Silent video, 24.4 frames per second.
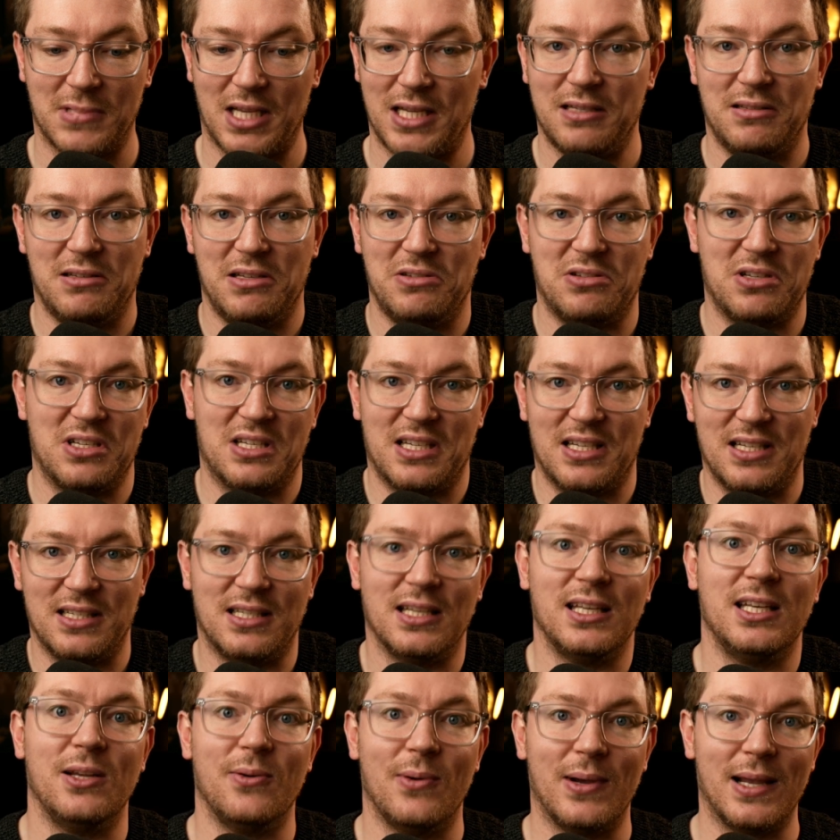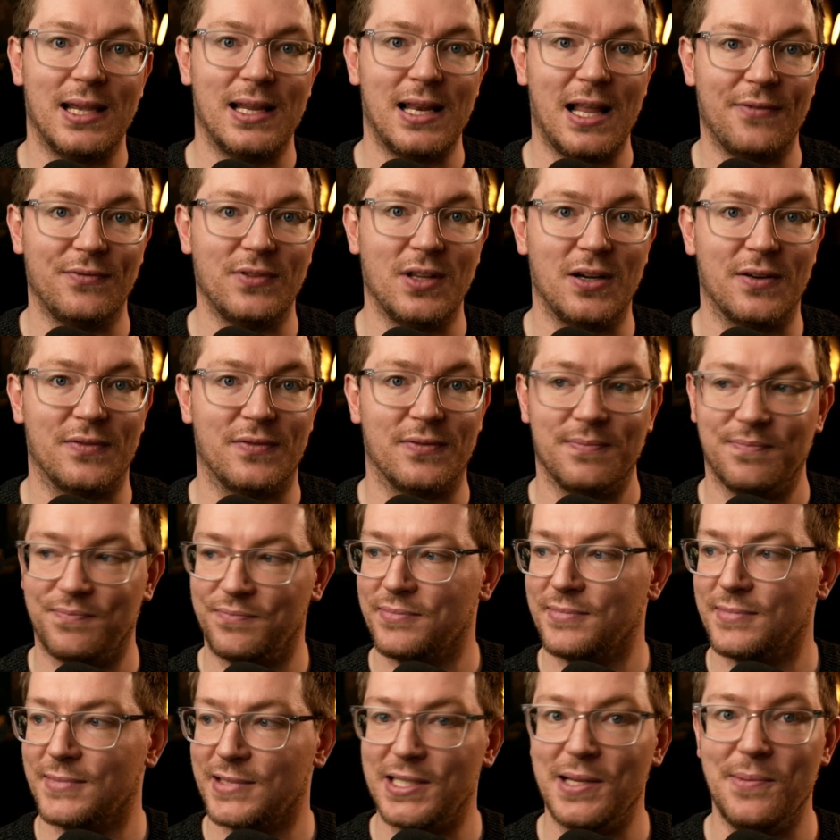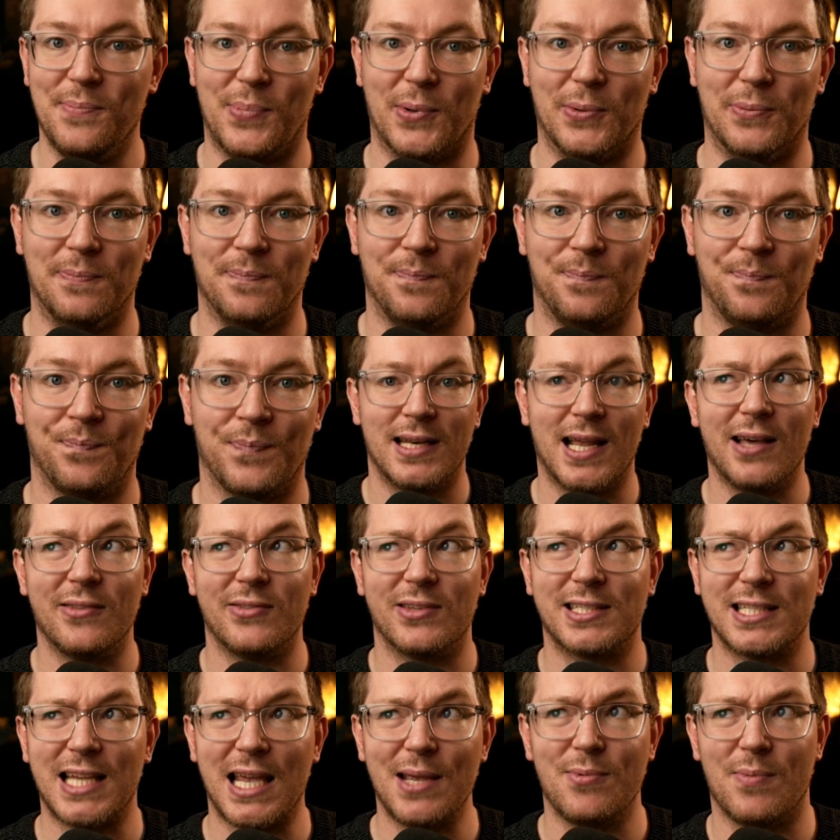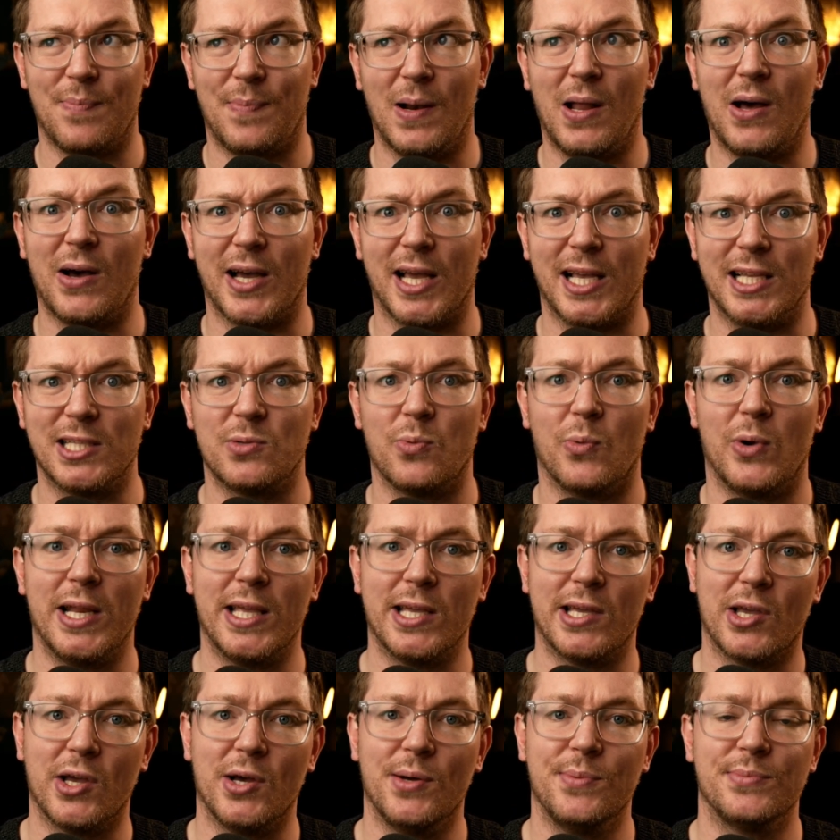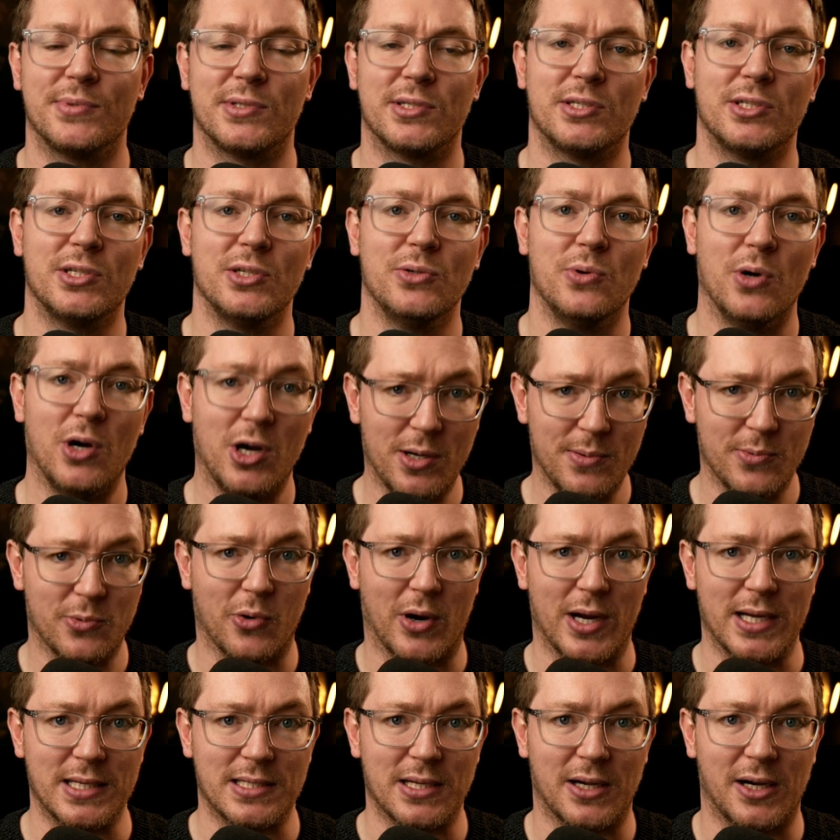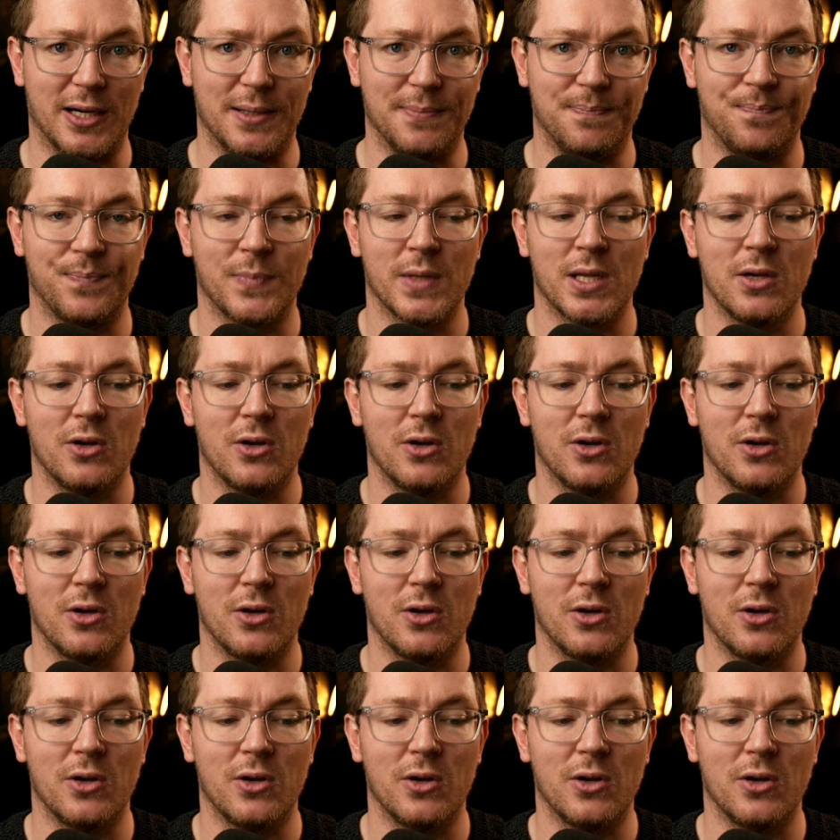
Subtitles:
And you just continue where you left off. Simple. Now, the same applies when it comes to upgrade time.